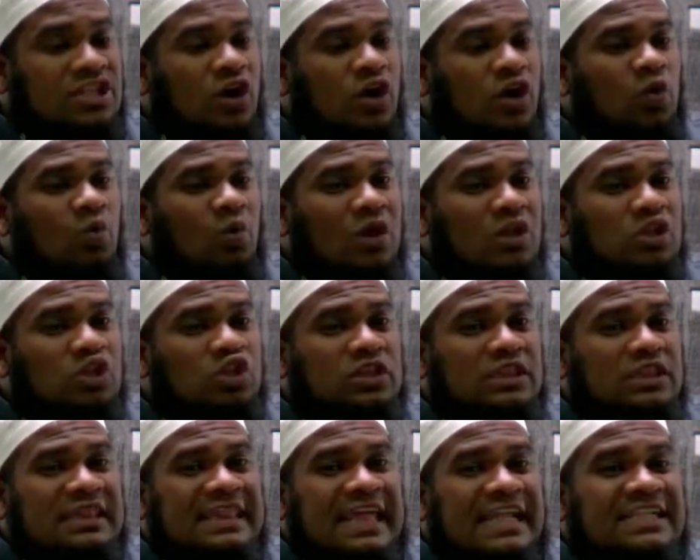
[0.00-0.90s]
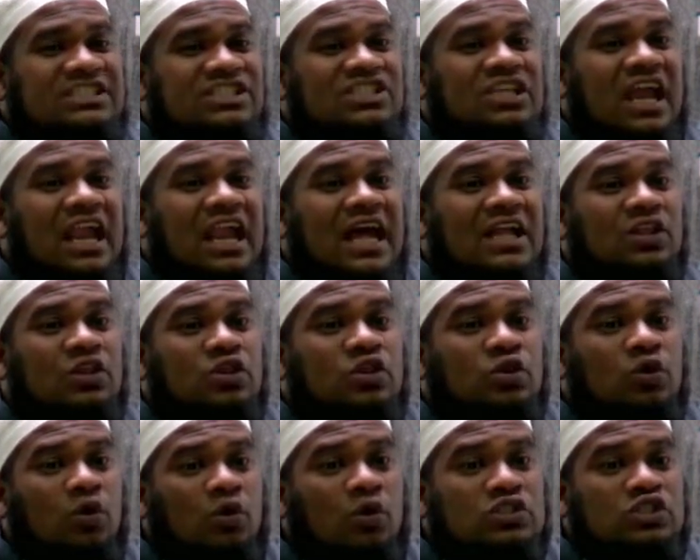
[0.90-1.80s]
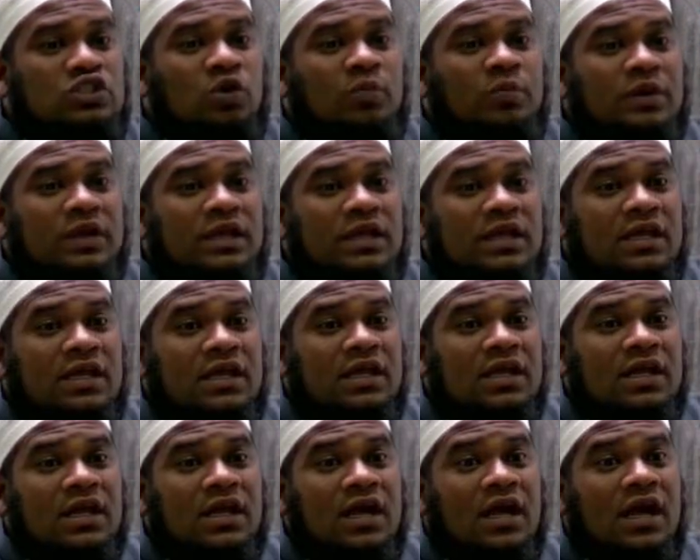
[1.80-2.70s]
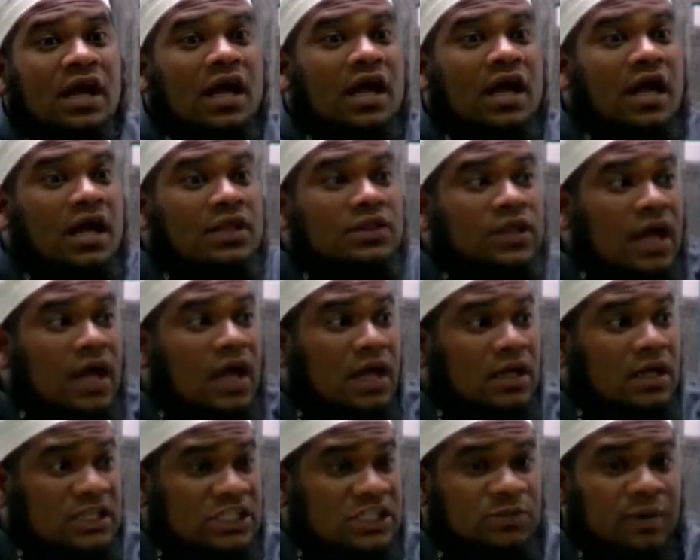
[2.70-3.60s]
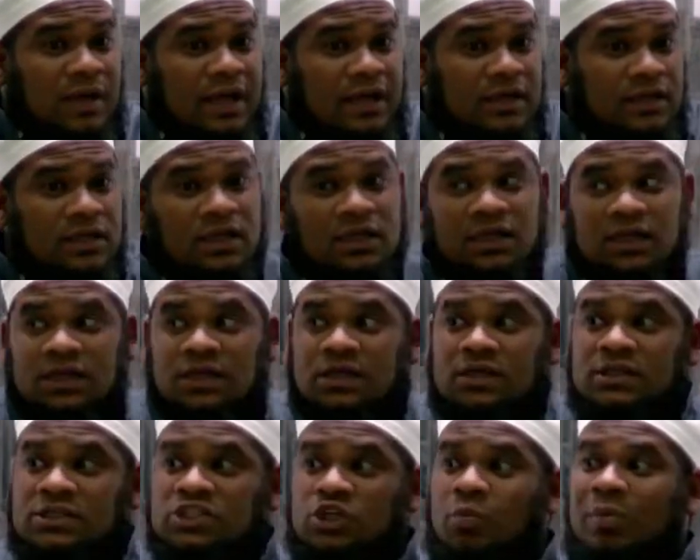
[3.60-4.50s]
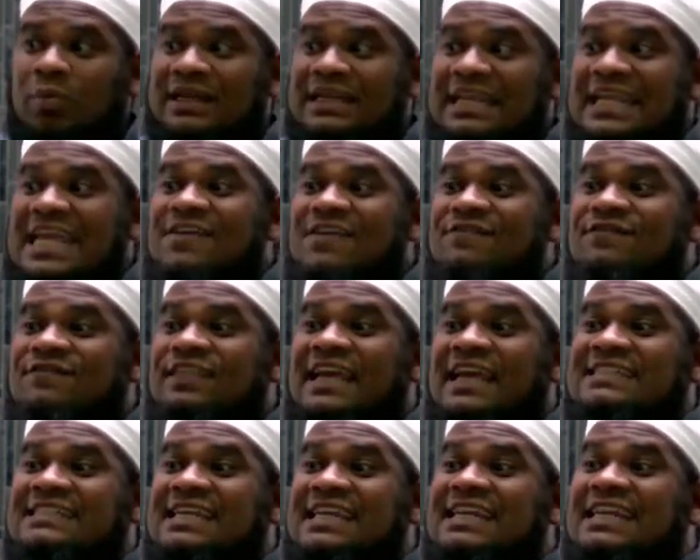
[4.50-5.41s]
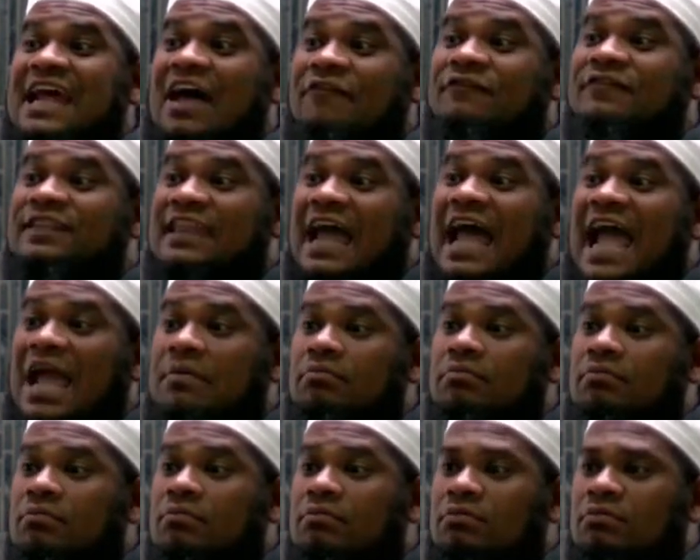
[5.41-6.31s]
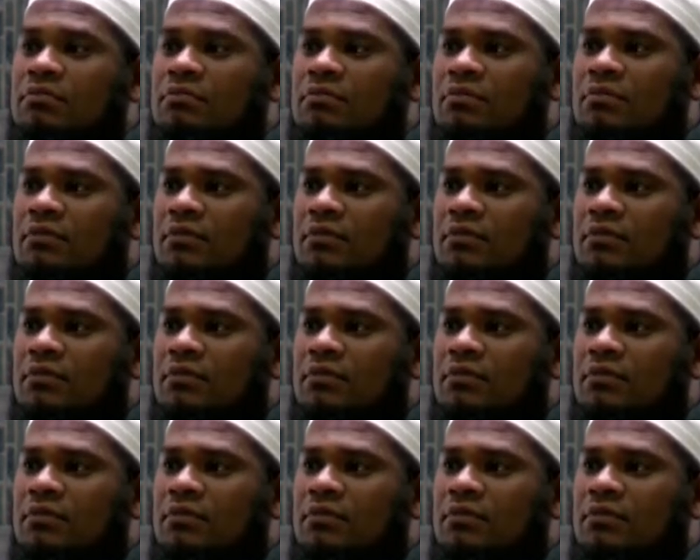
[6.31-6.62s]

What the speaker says: I don't want that salah to also be qada, expired. So, but if there is enough time,